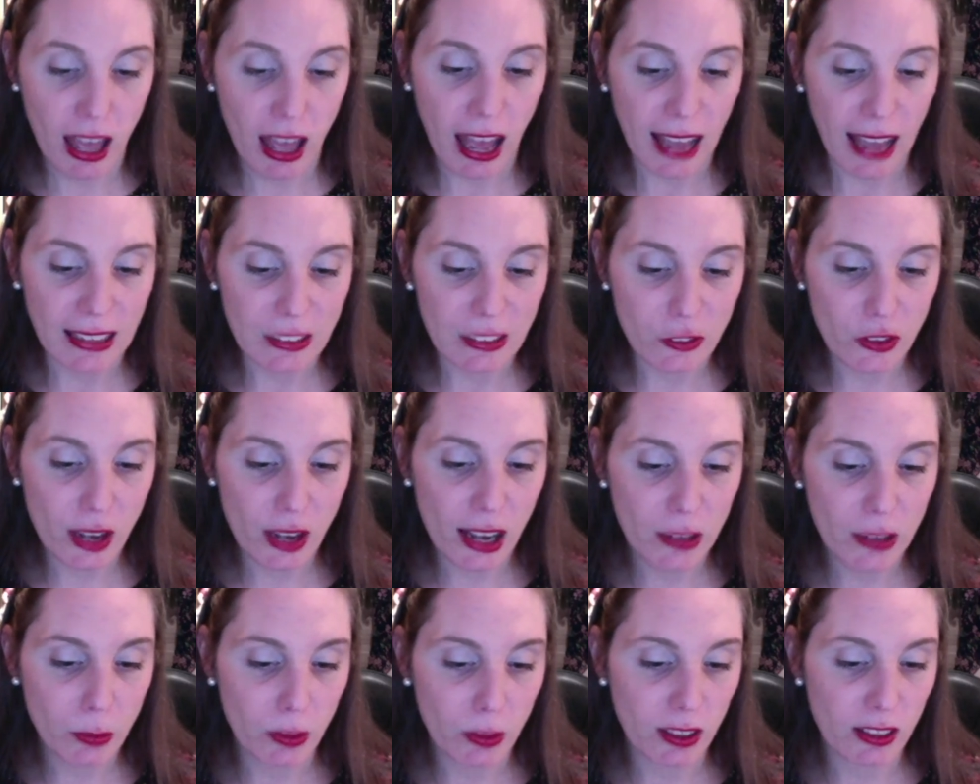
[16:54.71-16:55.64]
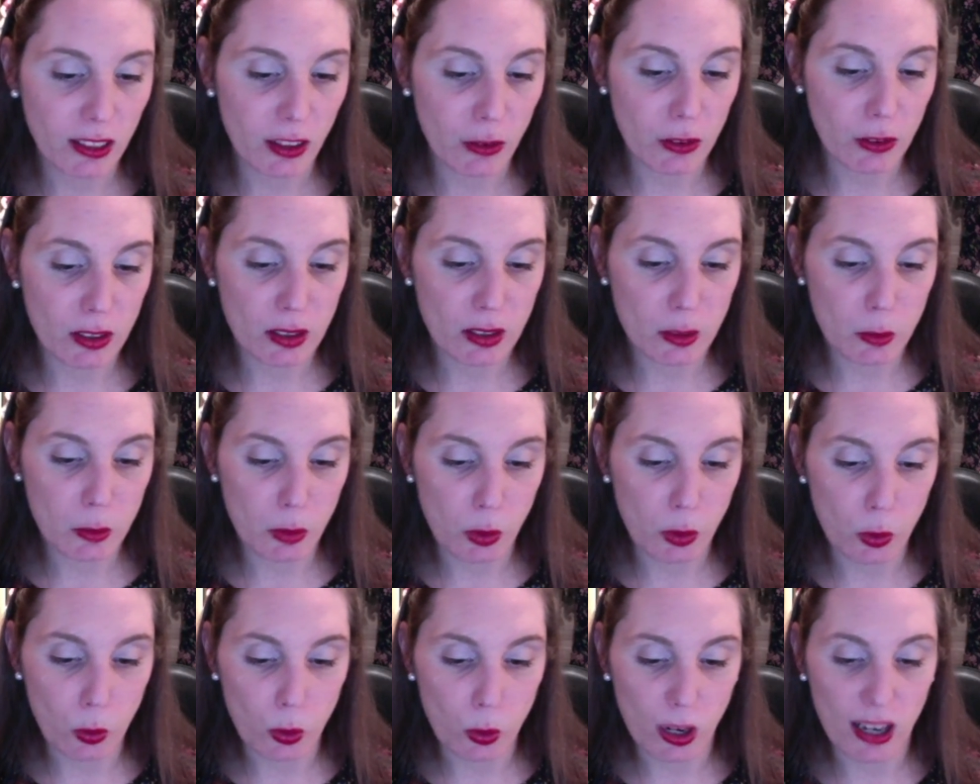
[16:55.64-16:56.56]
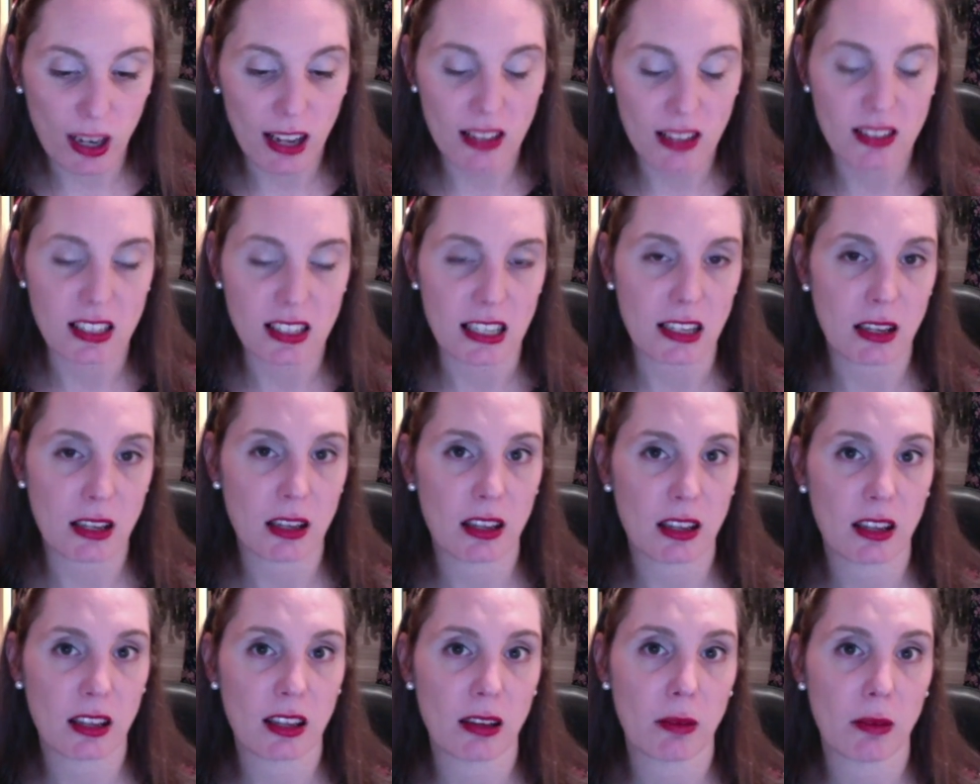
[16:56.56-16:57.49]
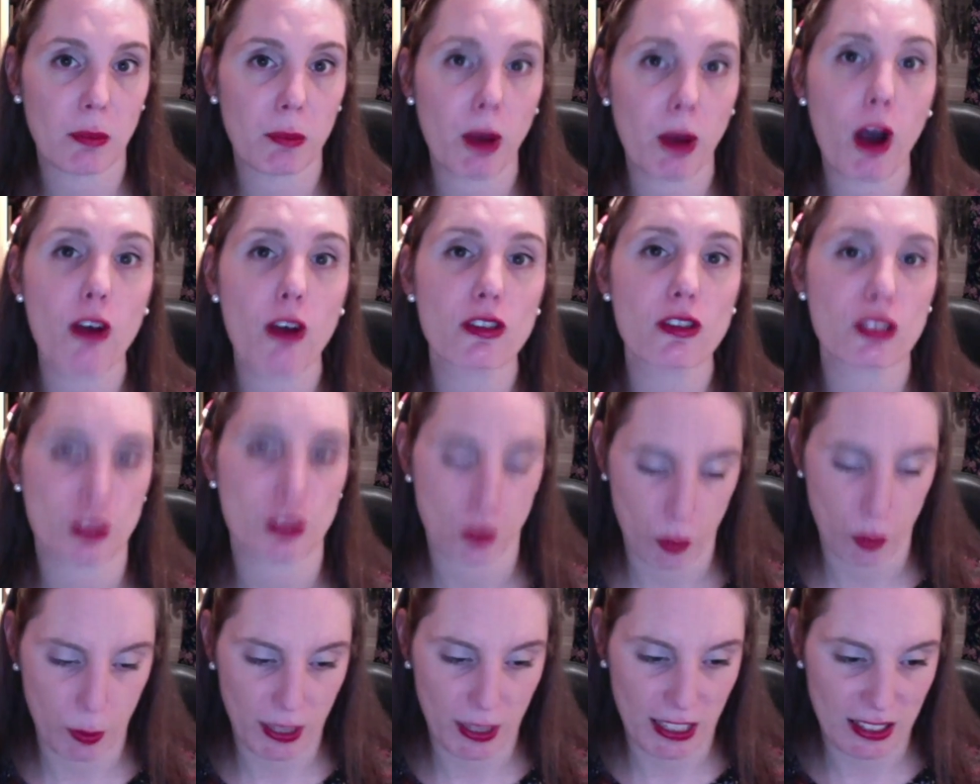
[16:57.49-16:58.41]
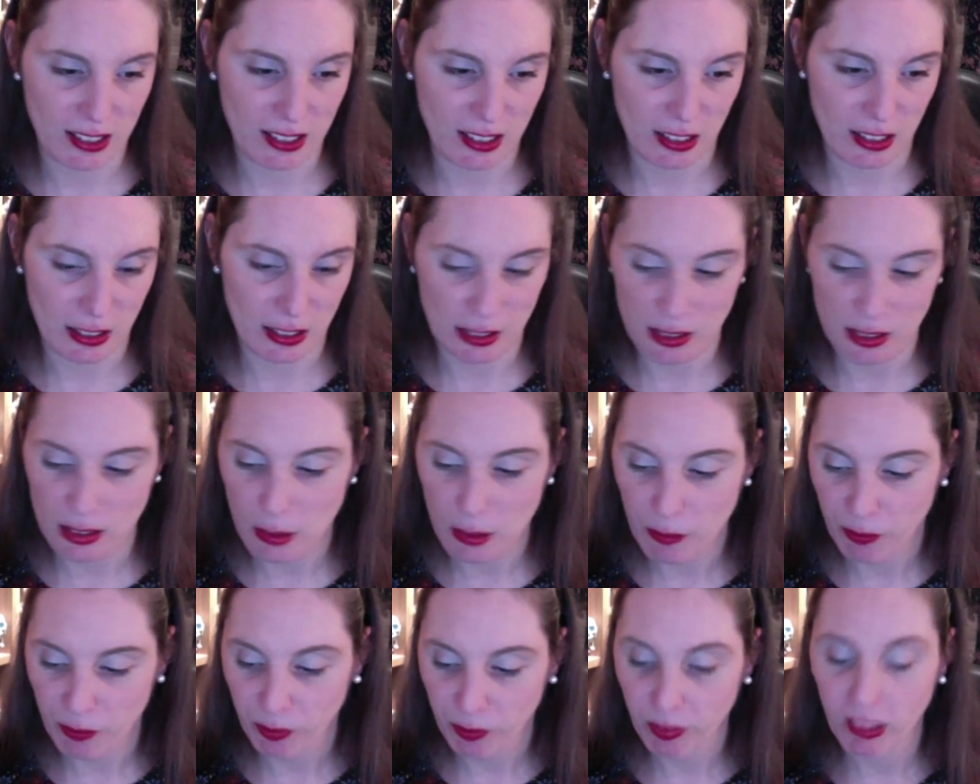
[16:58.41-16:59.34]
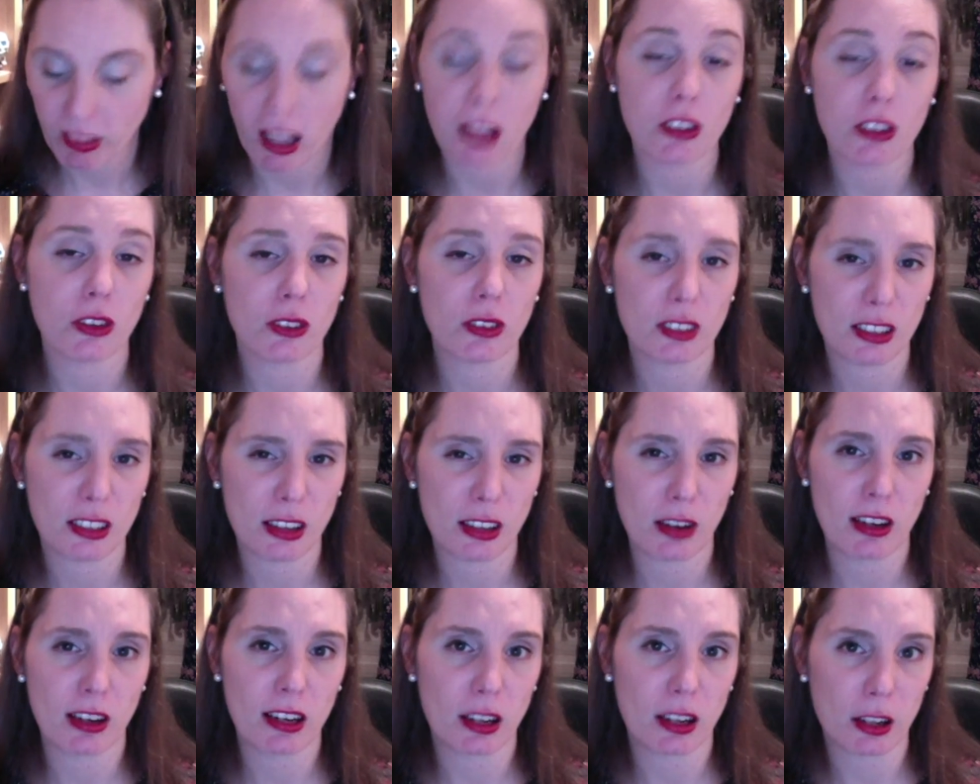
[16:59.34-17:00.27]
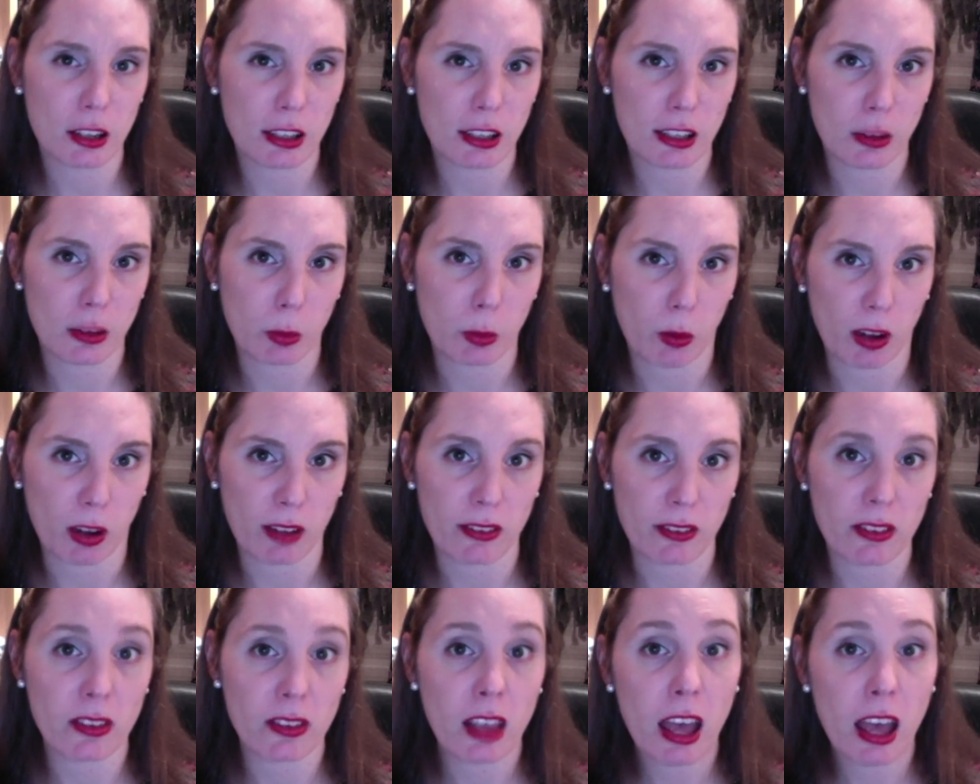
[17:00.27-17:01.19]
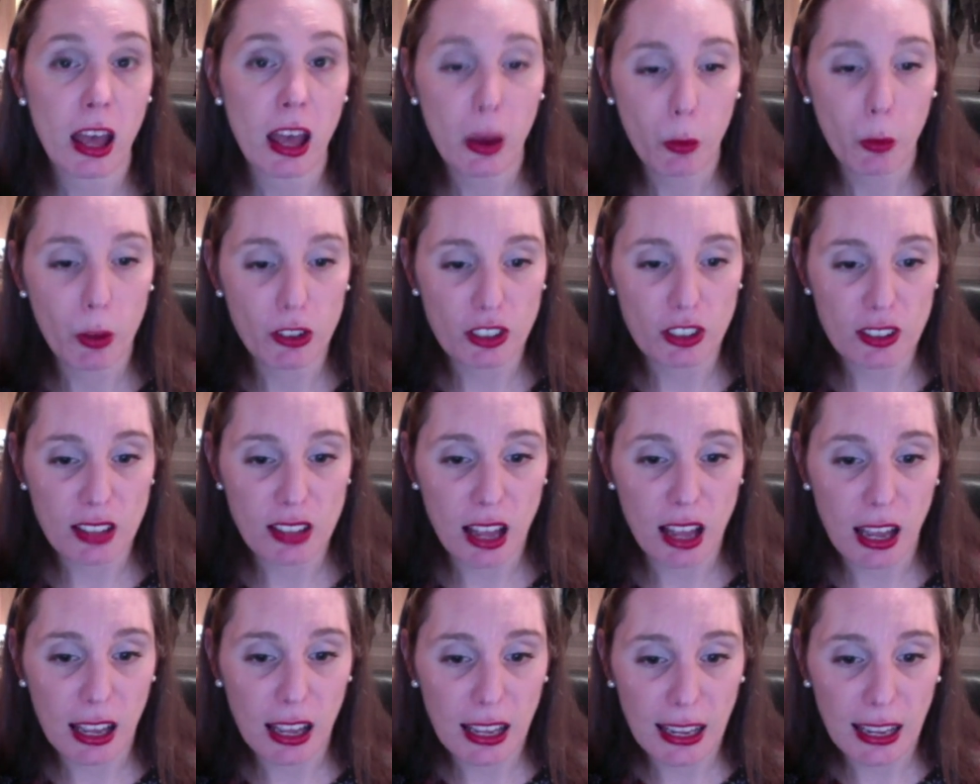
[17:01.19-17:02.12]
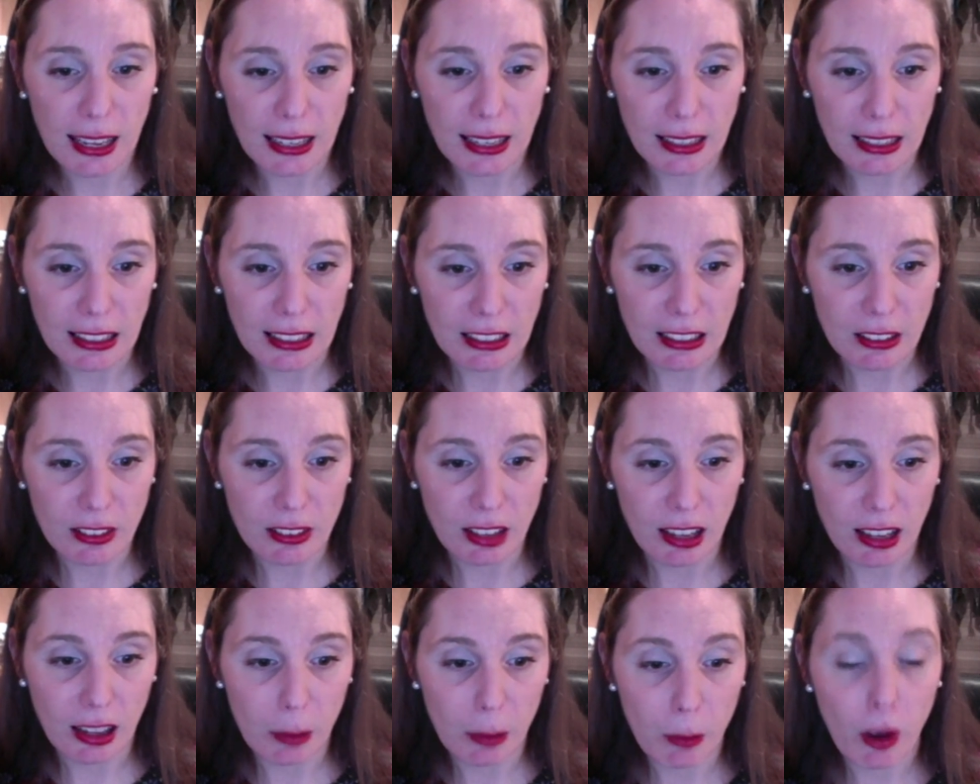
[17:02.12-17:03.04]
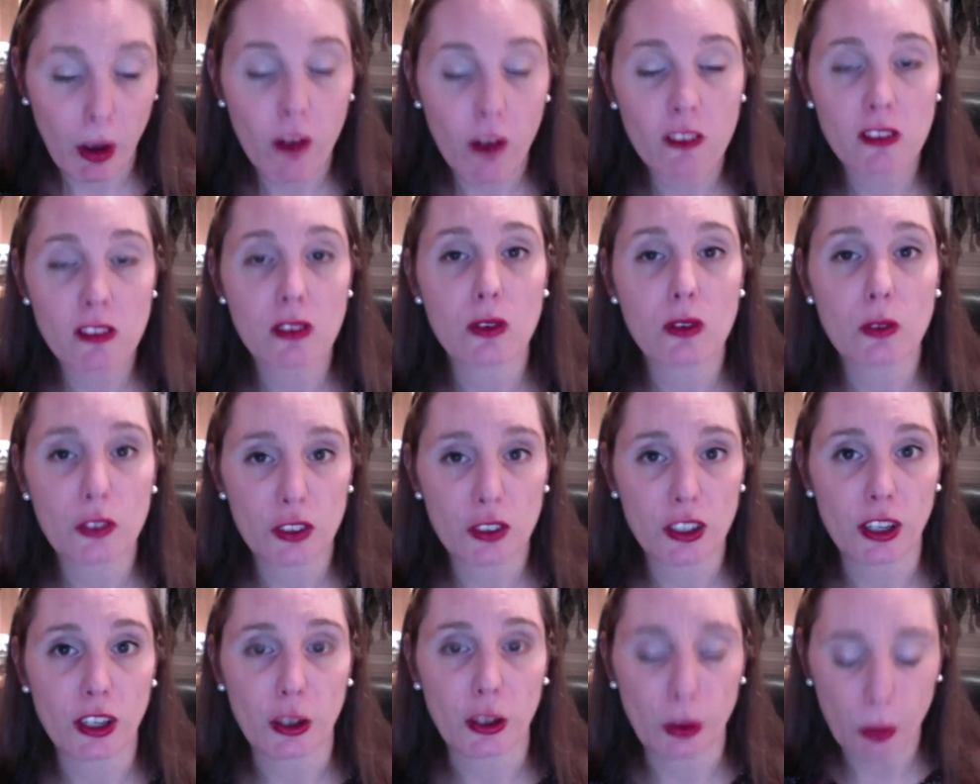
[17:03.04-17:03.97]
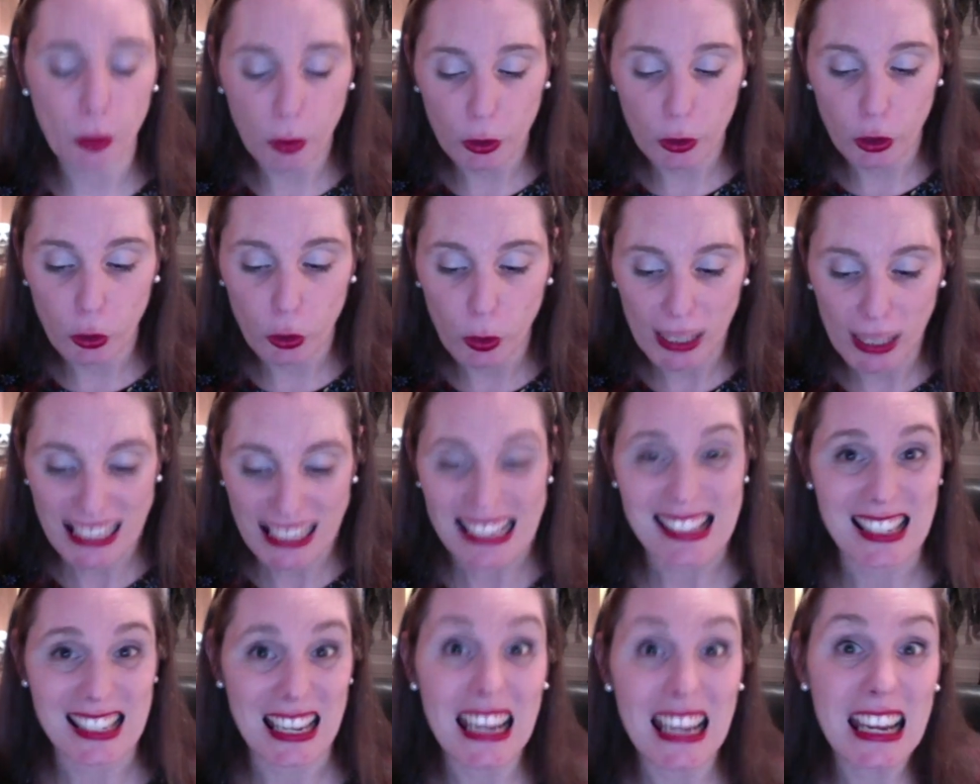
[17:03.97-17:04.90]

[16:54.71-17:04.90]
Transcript: And if you had one of those small classic personal pizzas, and you know, little ones, which is, it is personal for you, you eat it,